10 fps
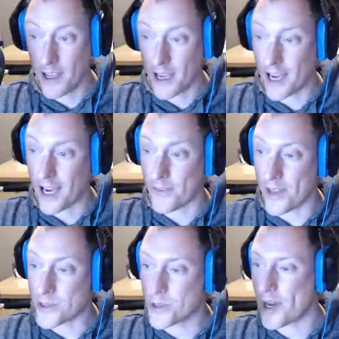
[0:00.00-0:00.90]

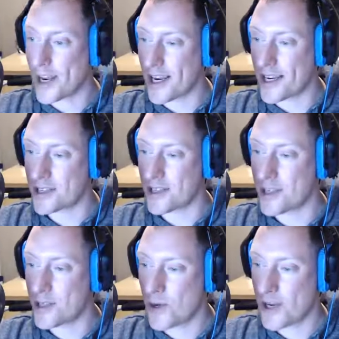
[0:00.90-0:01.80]
Thanks for joining us, and
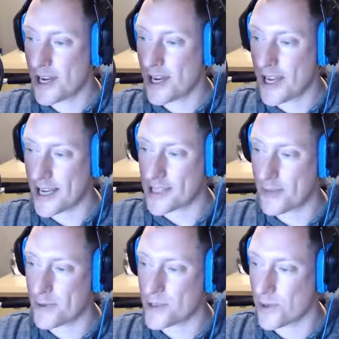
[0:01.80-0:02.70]
tune in next
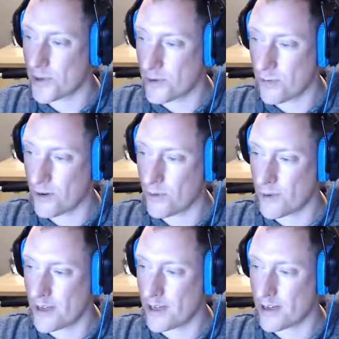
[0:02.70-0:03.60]
episode where
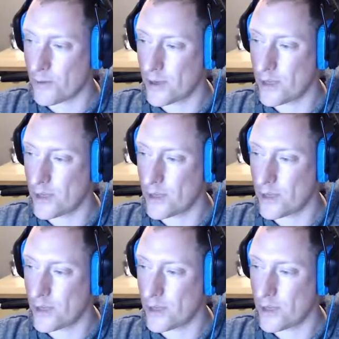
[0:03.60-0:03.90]
we are going to be